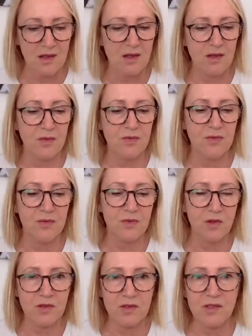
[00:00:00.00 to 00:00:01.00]
they've
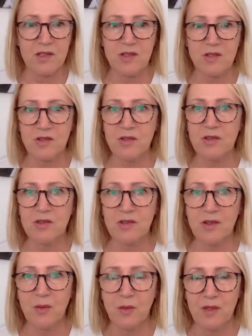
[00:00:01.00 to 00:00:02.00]
got the t shirt
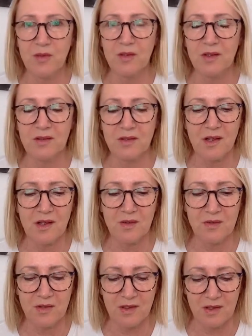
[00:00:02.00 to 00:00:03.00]
and they're wearing it, kind
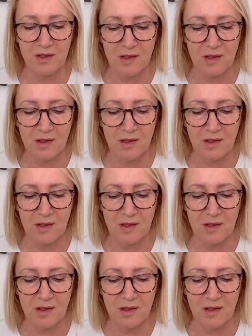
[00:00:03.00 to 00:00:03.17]
of thing.